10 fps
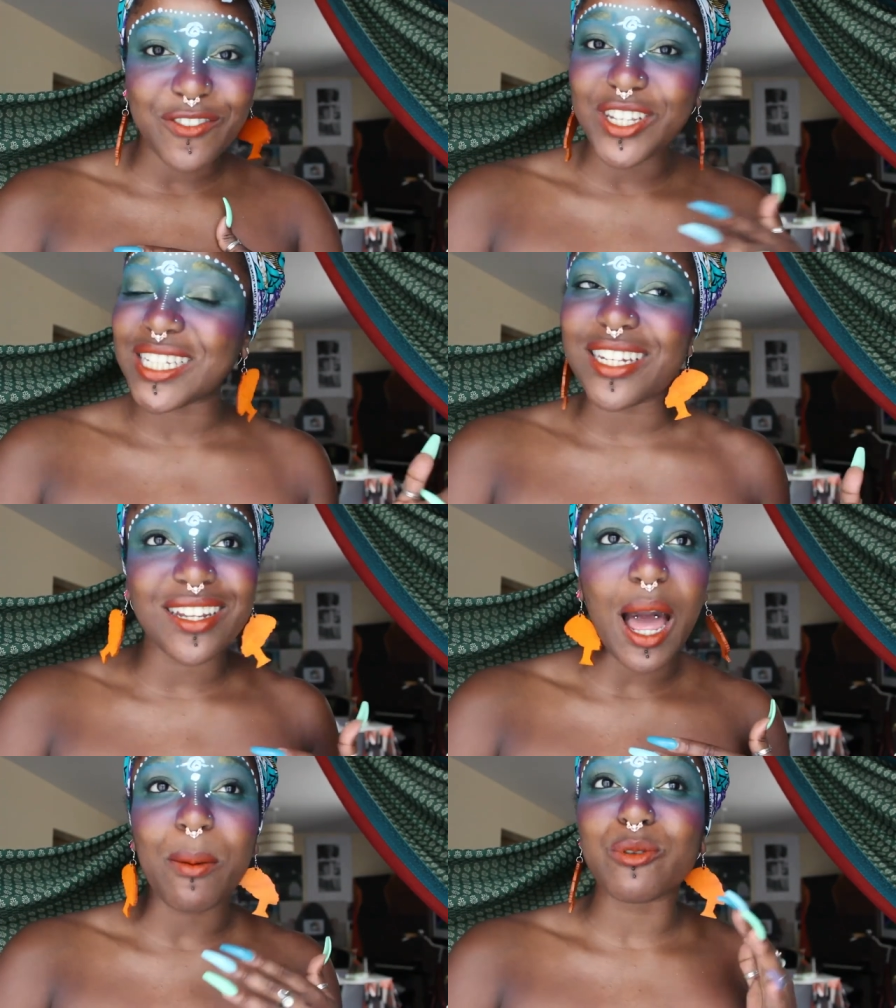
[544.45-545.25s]
If you
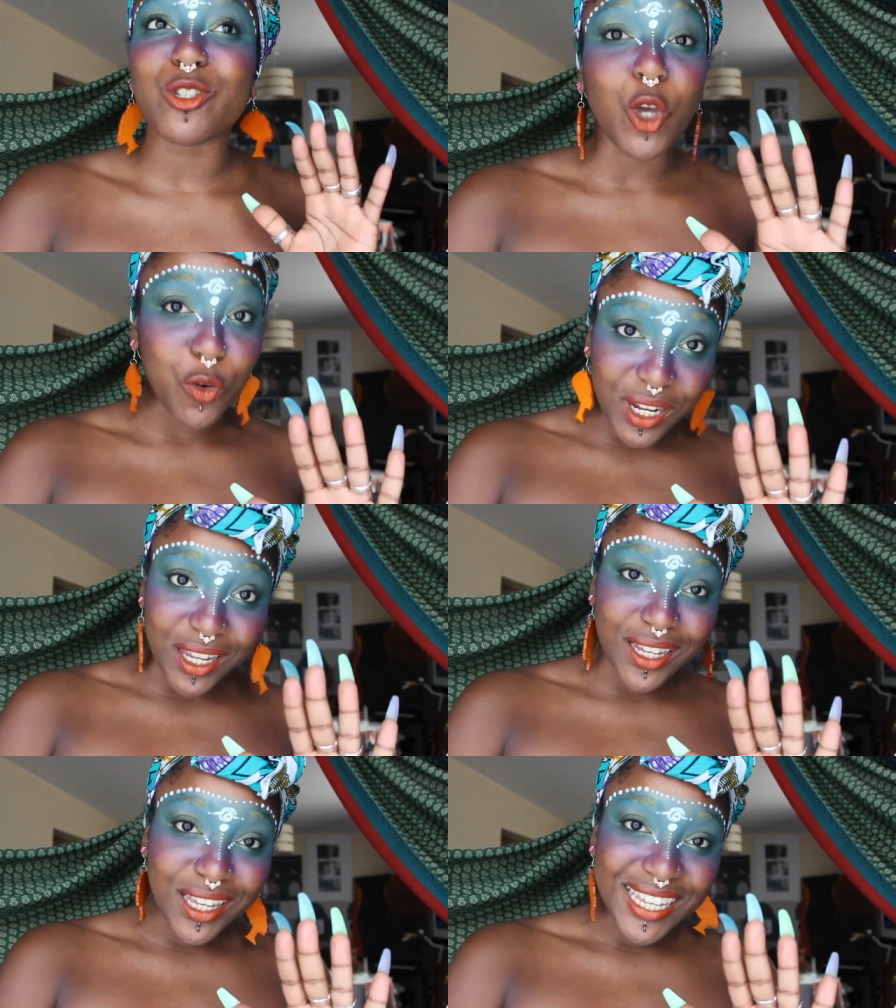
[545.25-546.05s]
didn't, I'm
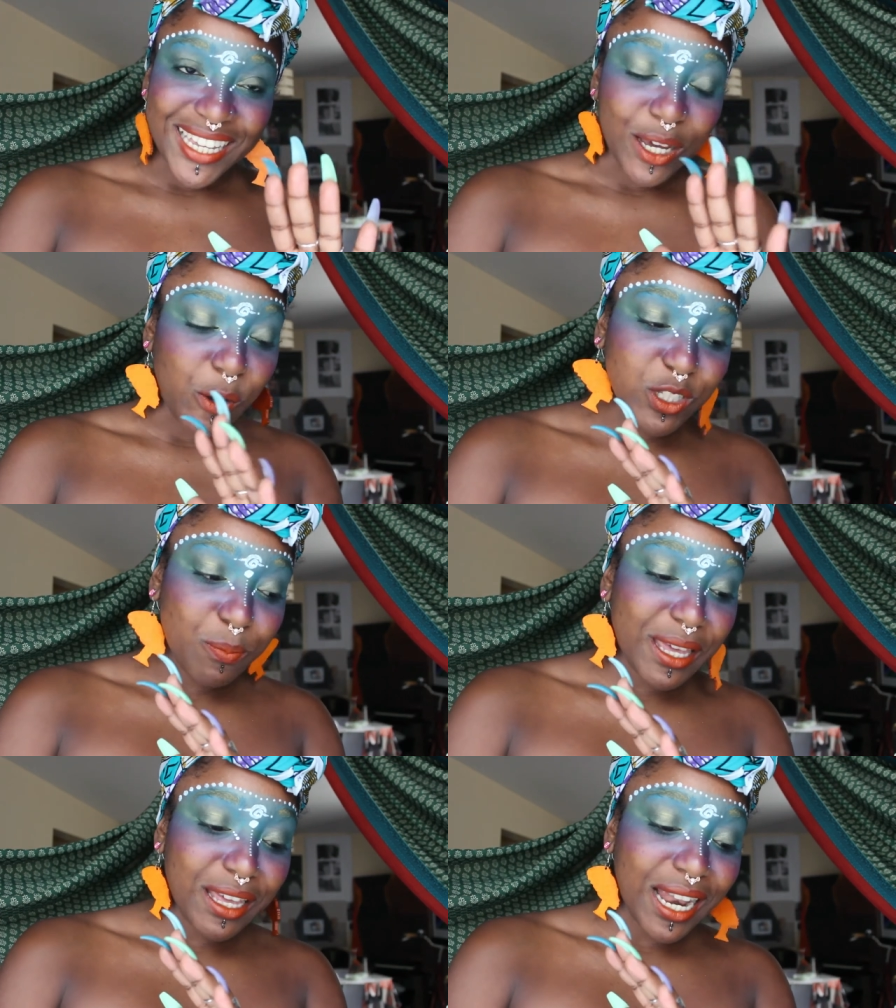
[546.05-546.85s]
sorry. It was a
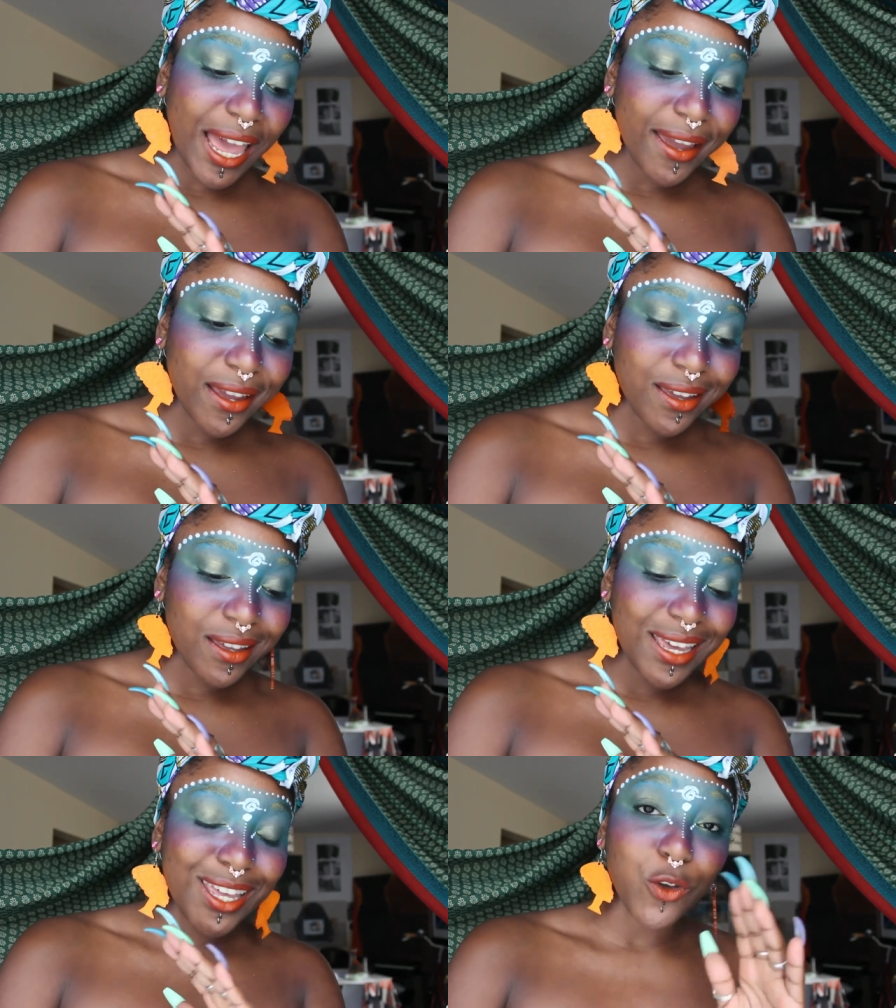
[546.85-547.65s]
bit
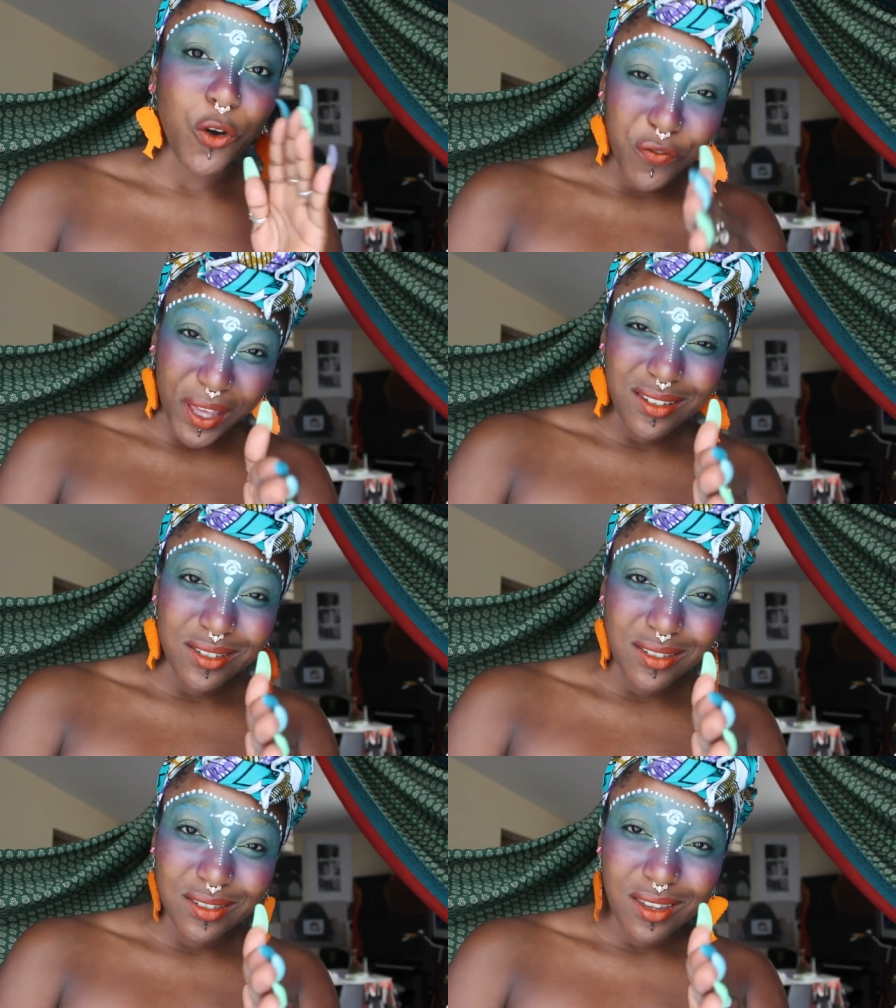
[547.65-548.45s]
like in your
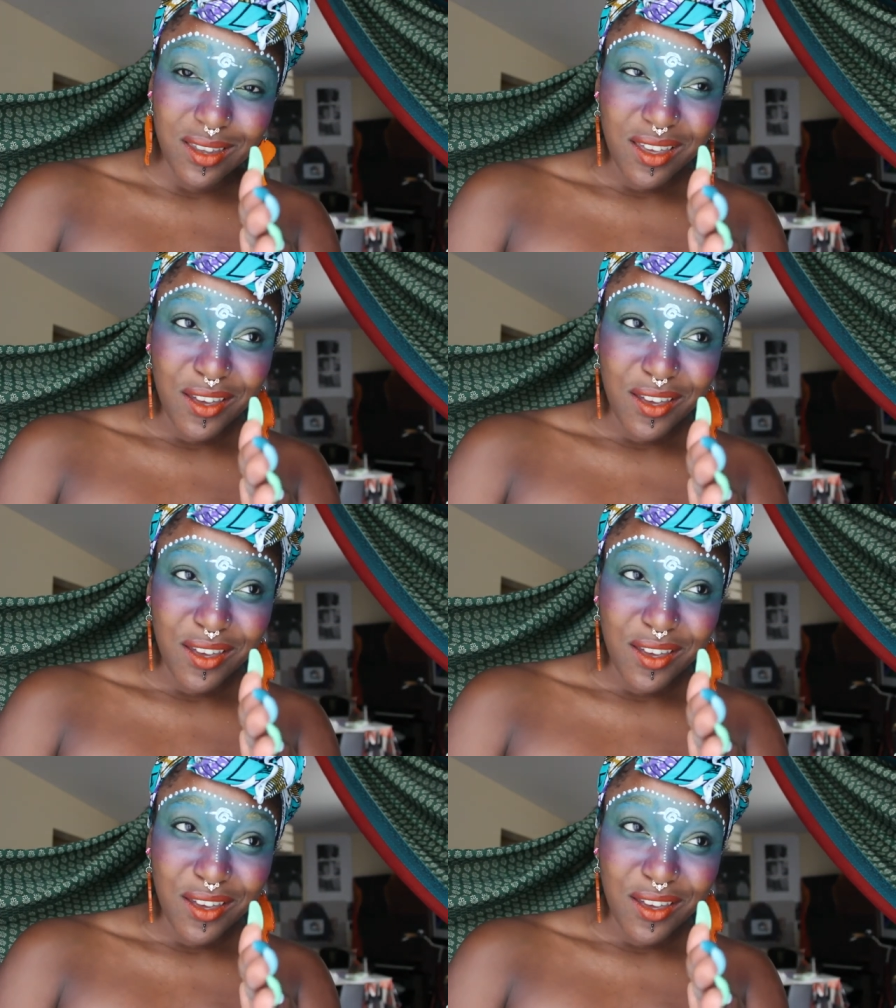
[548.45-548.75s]
face.